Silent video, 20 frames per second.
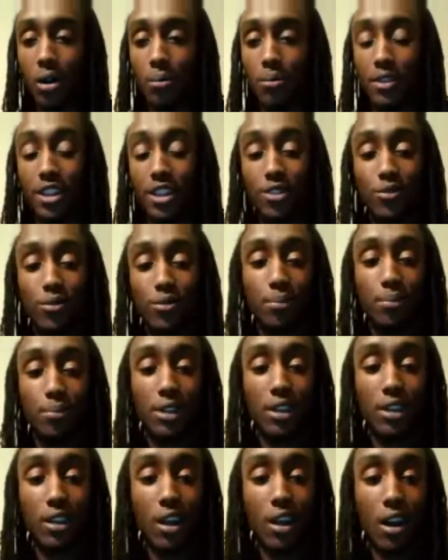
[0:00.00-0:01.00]
This will
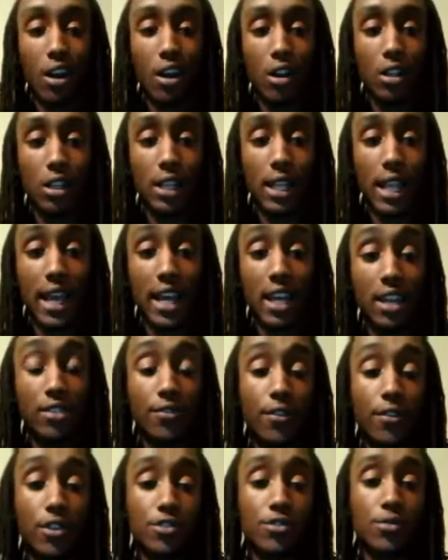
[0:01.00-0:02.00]
be our last
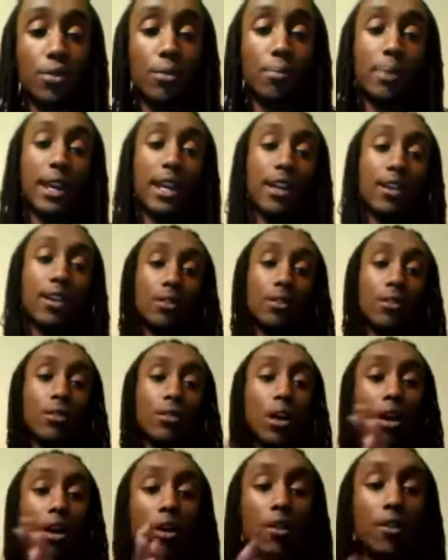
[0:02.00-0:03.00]
virtual panel
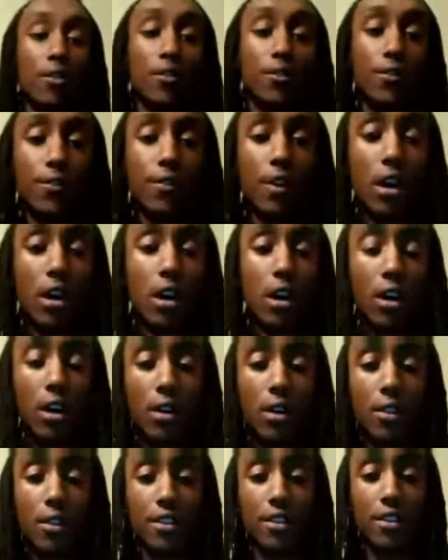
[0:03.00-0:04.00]
of
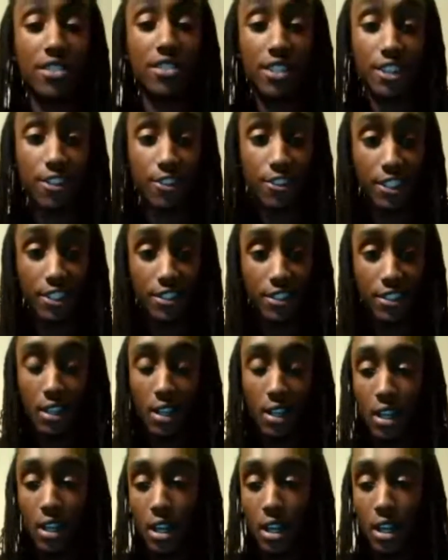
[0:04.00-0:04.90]
the series.